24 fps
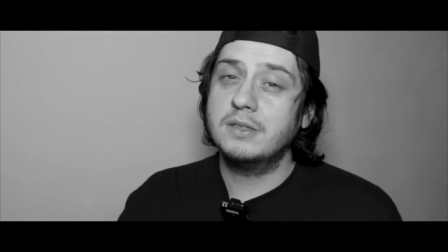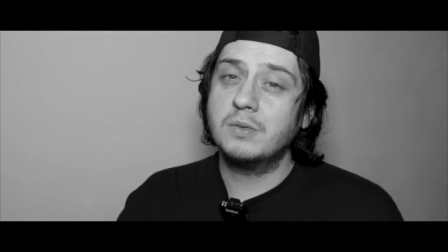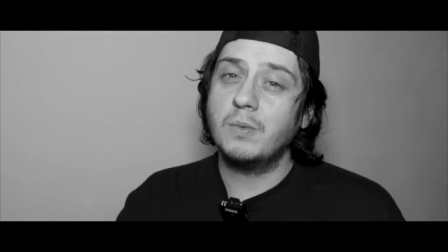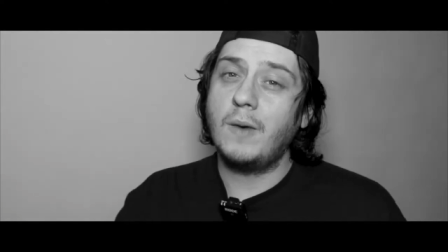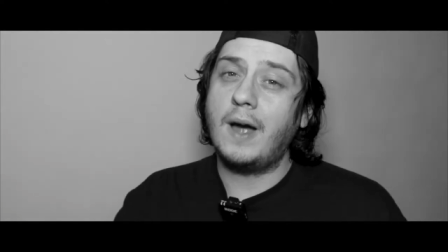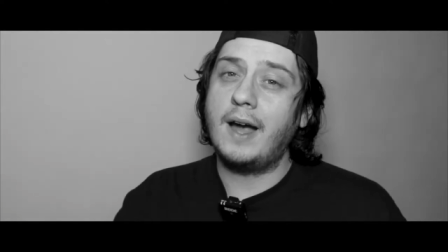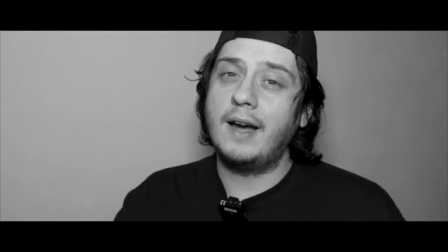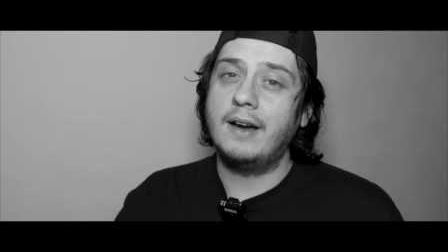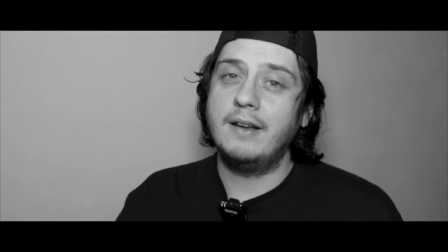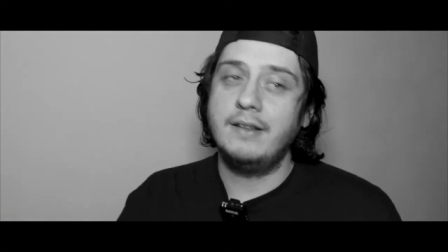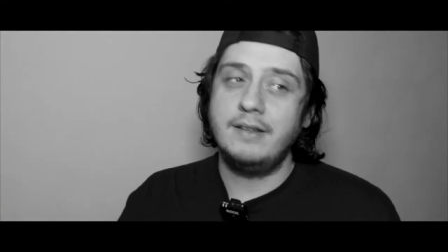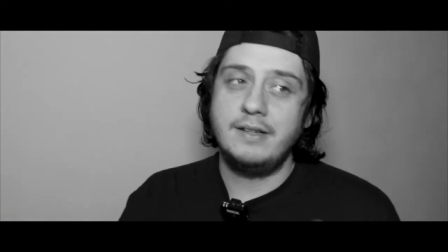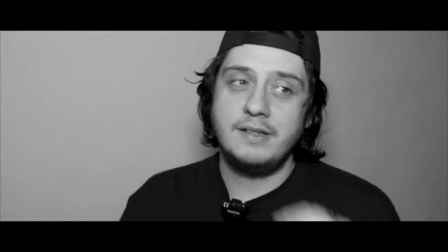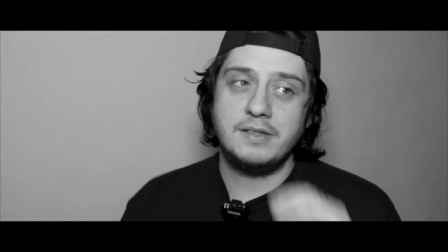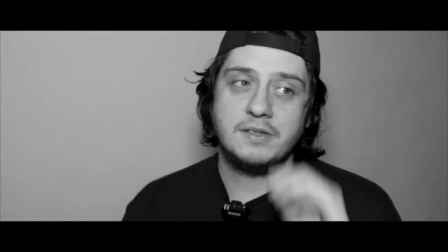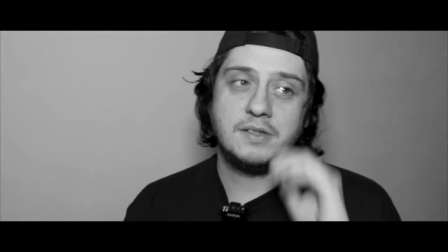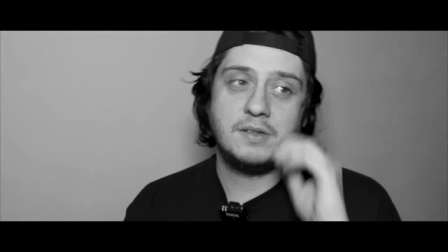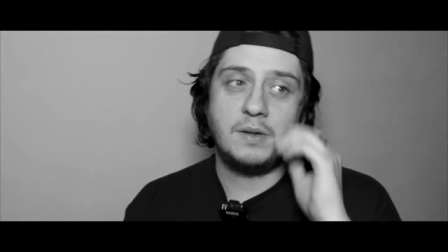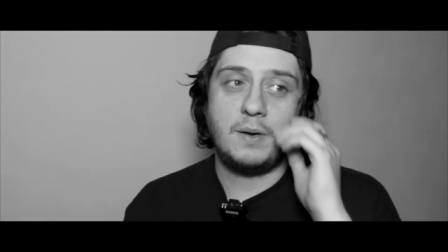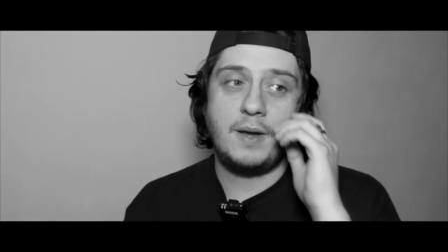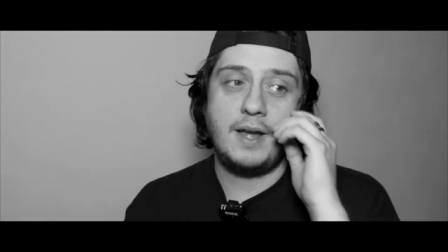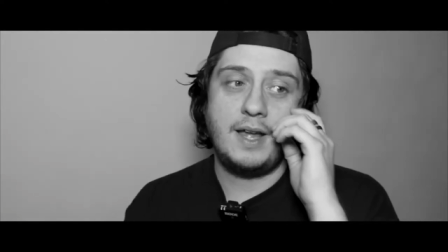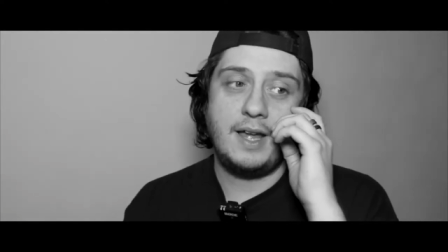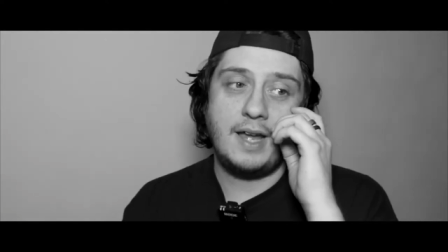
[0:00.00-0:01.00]
wireless,
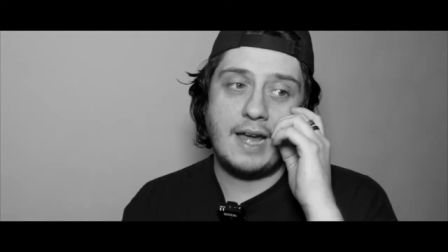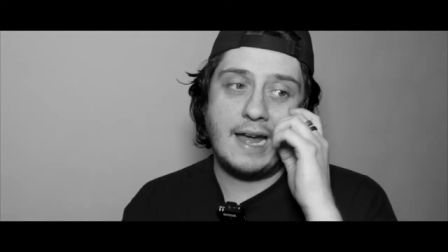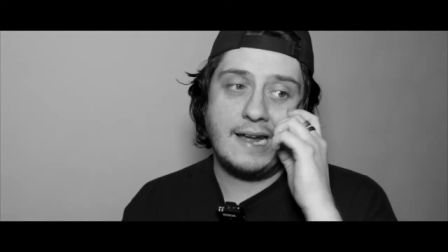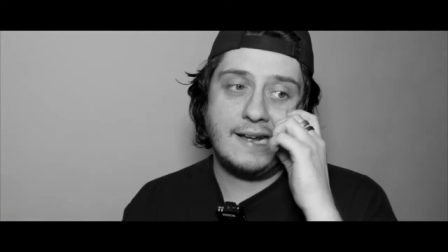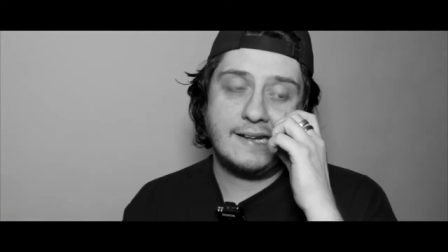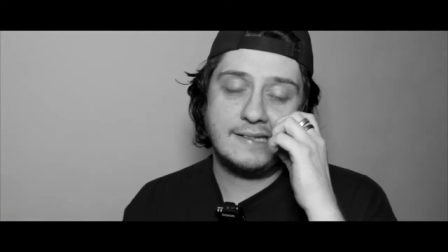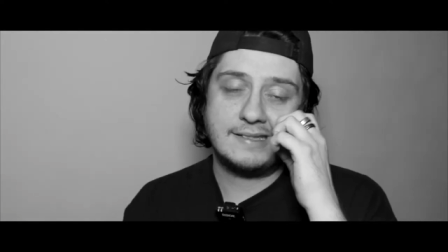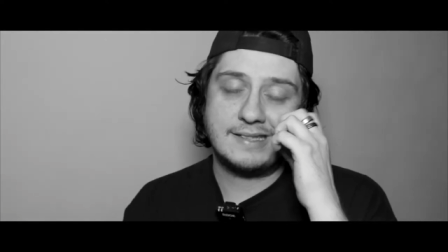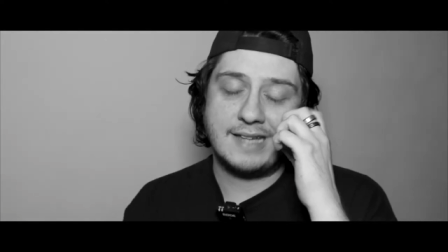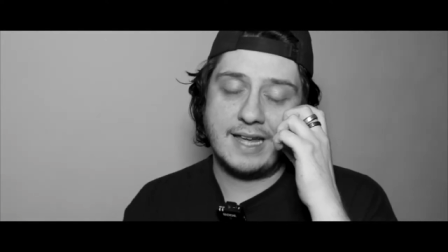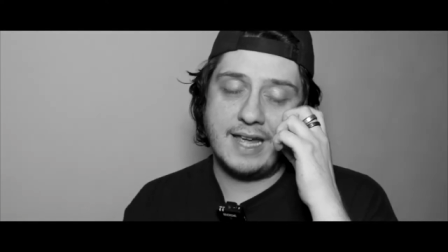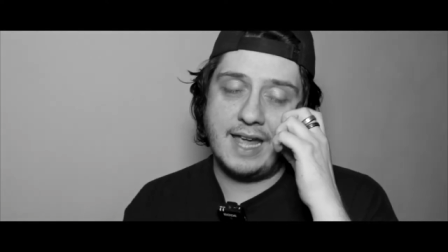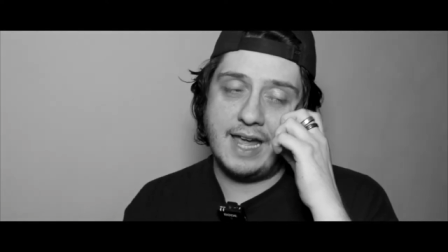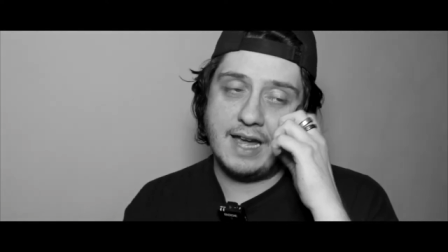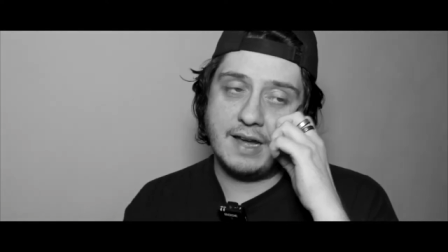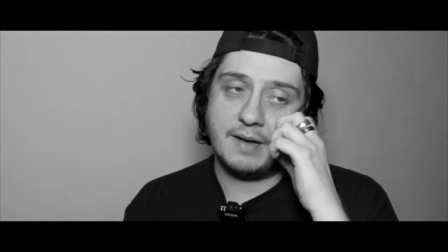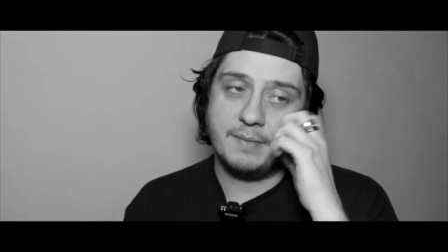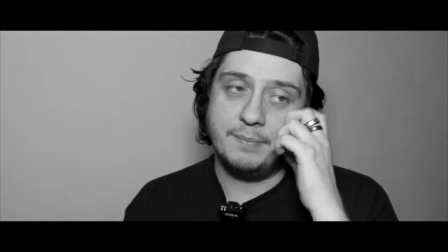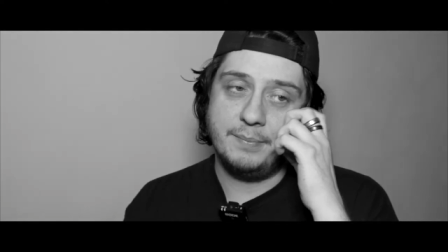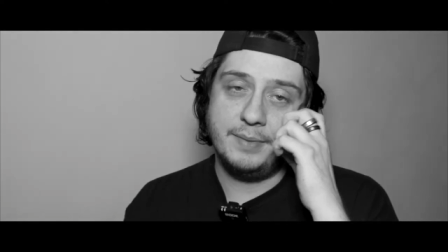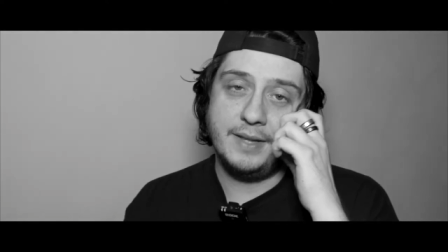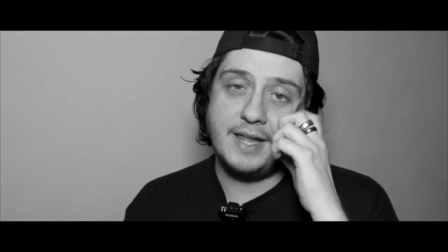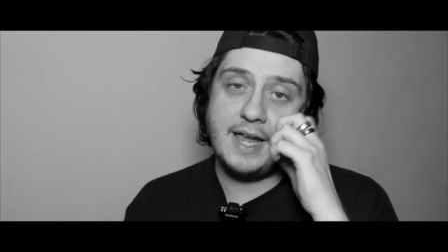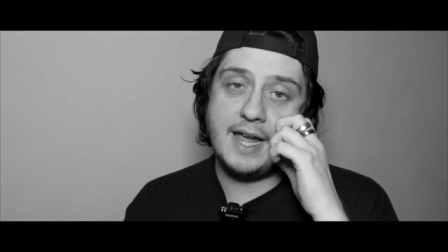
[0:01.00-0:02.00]
so I guess I can't
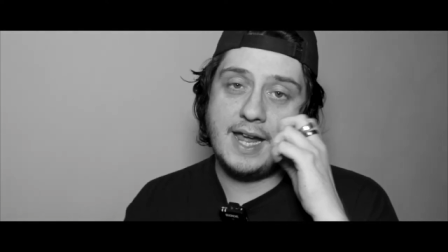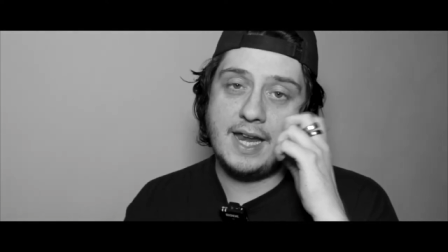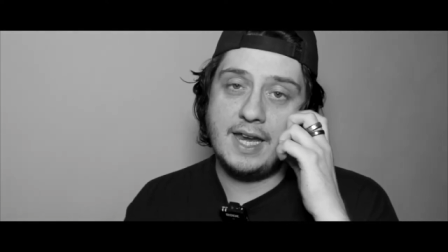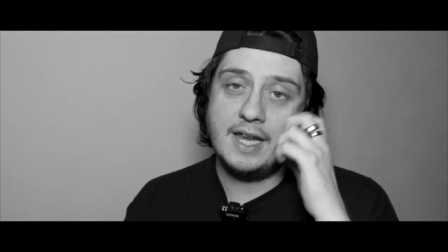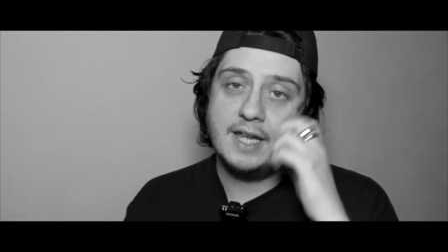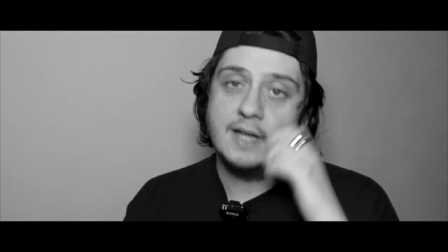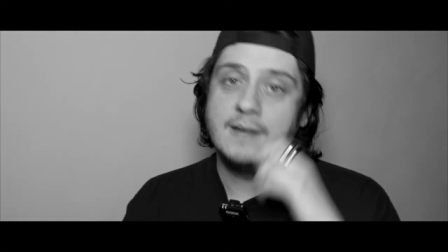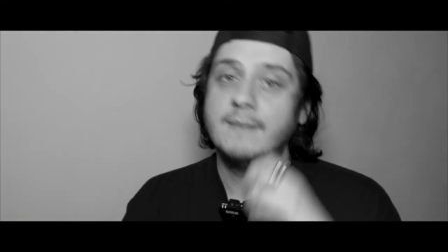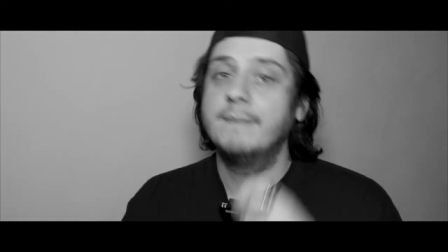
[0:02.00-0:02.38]
complain.